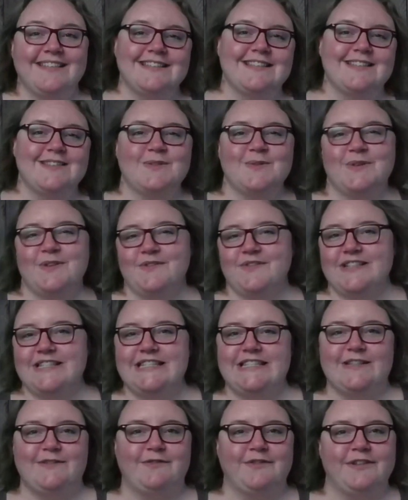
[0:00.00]
this is sort of a
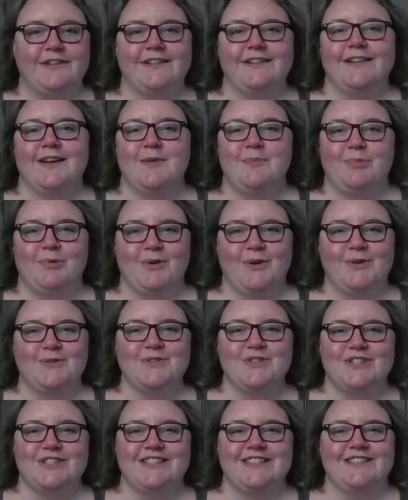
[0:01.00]
different
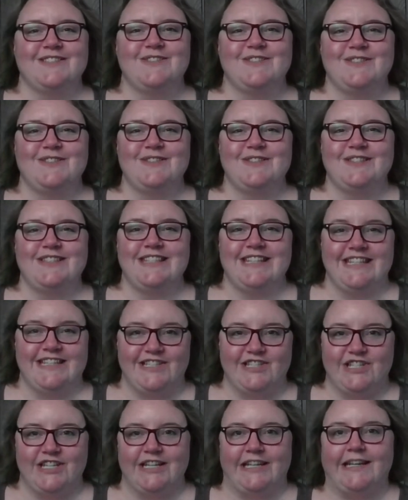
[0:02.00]
approach to
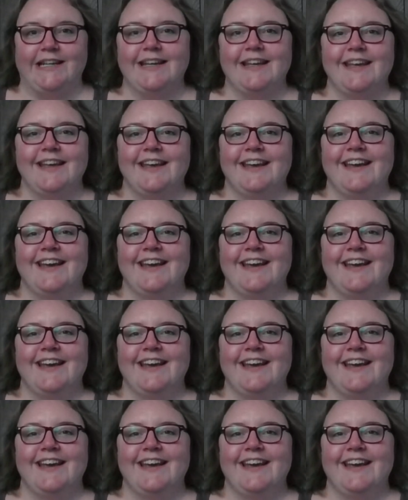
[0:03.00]
teaching.